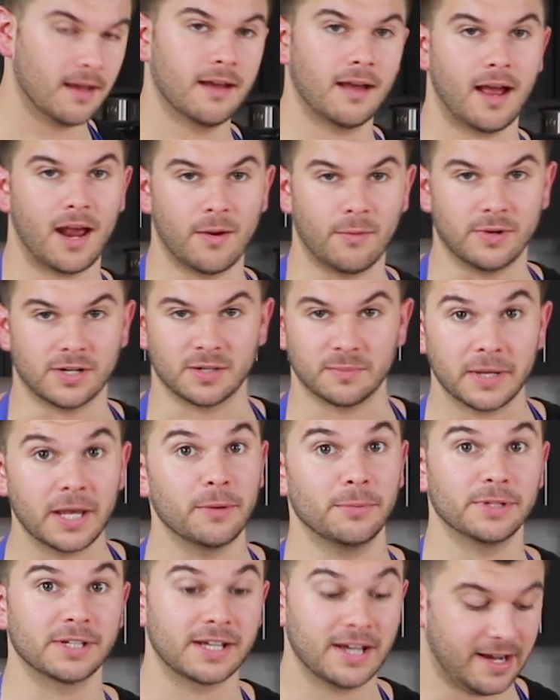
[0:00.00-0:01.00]
I want to be
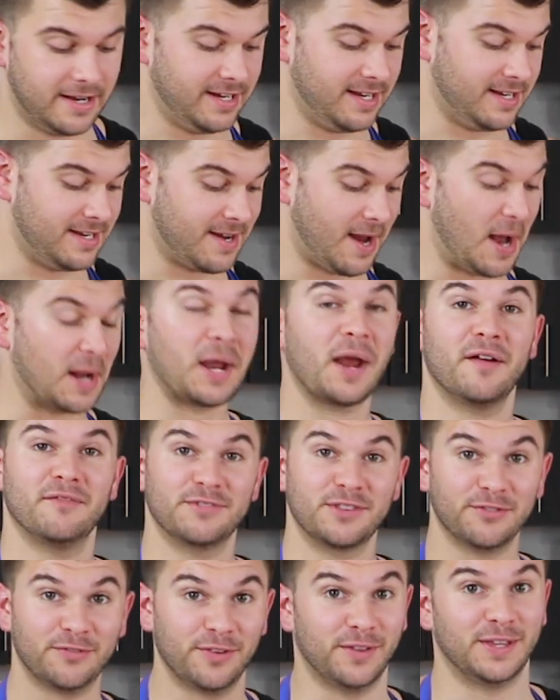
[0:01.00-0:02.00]
able to cut it and not have
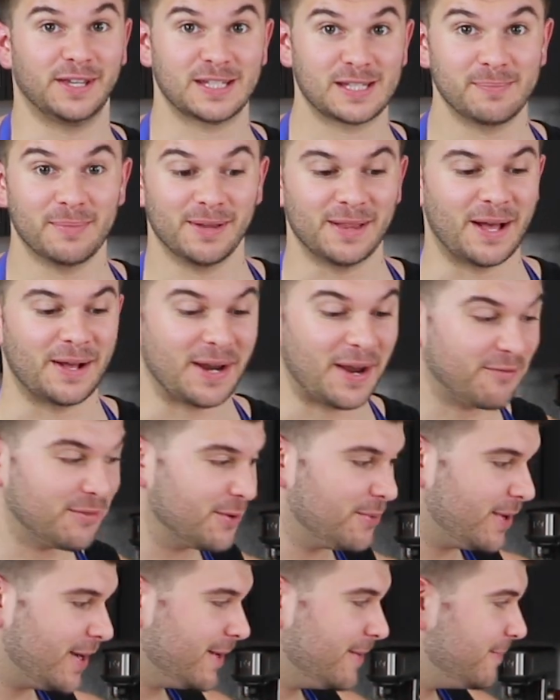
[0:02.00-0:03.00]
the filling spill out
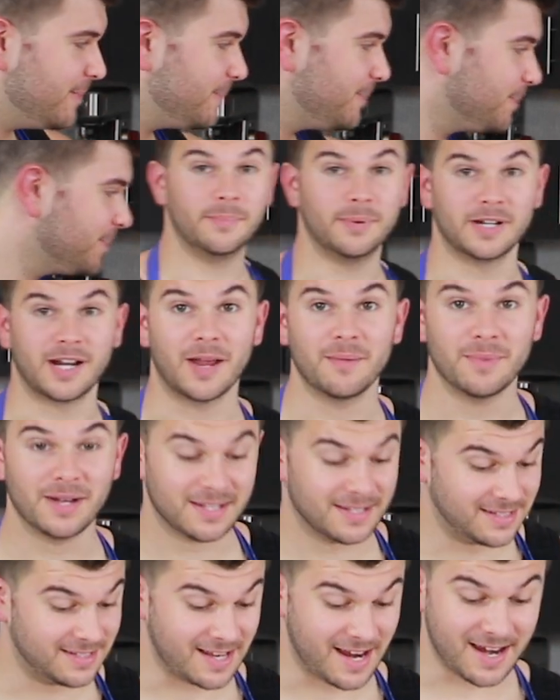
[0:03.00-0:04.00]
everywhere. But I
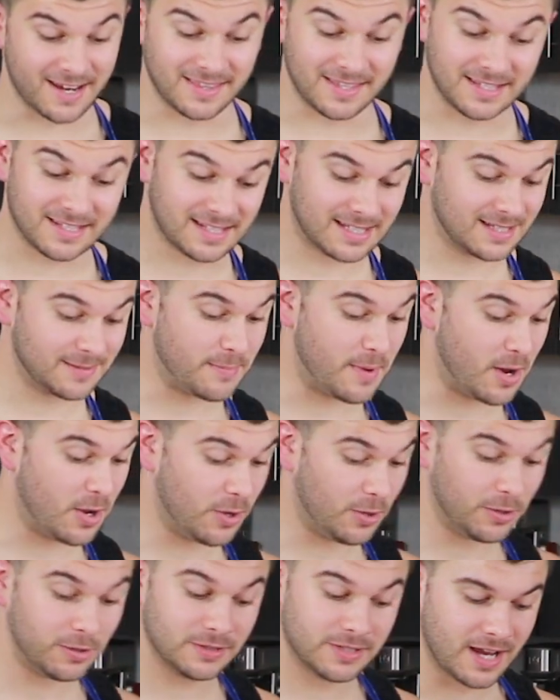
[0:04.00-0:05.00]
must say this
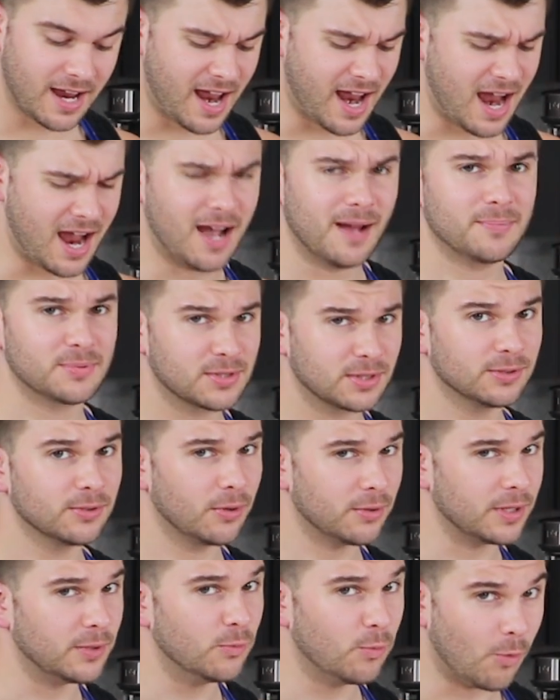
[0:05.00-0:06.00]
smelled
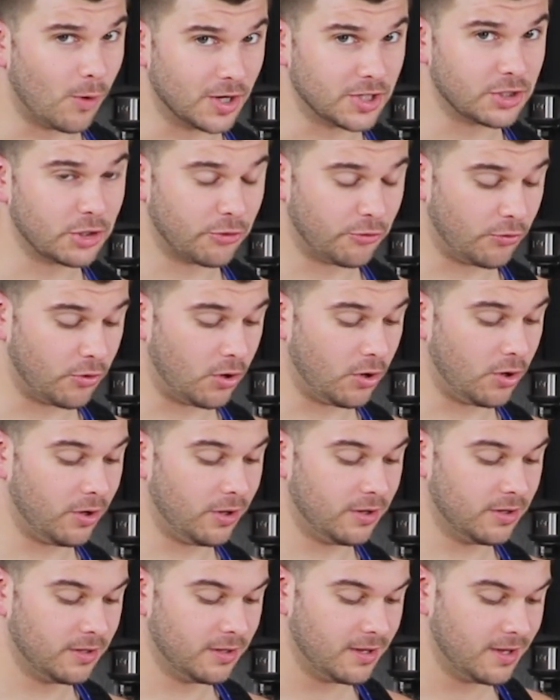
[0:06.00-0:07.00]
absolutely
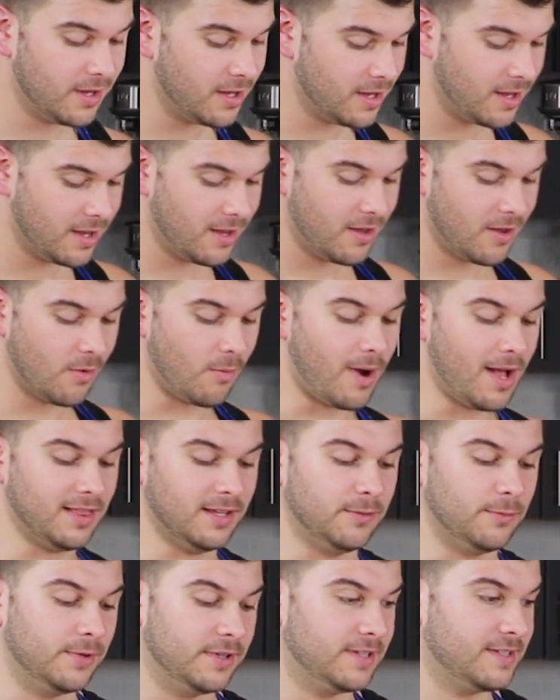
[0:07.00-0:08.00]
wonderful while
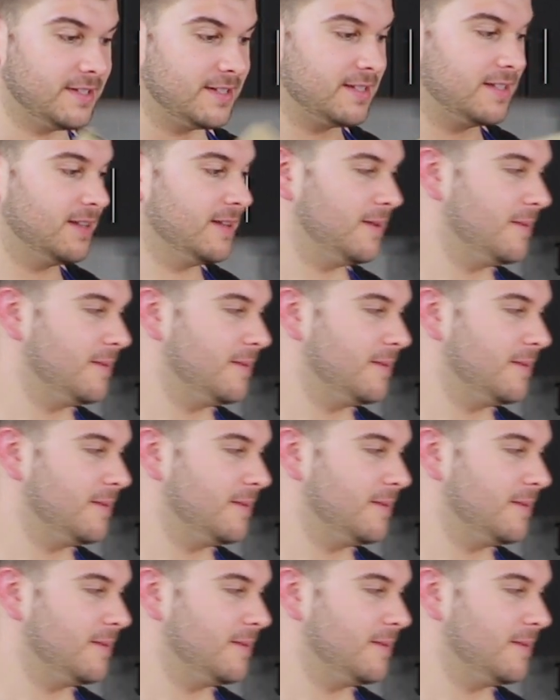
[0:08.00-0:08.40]
it was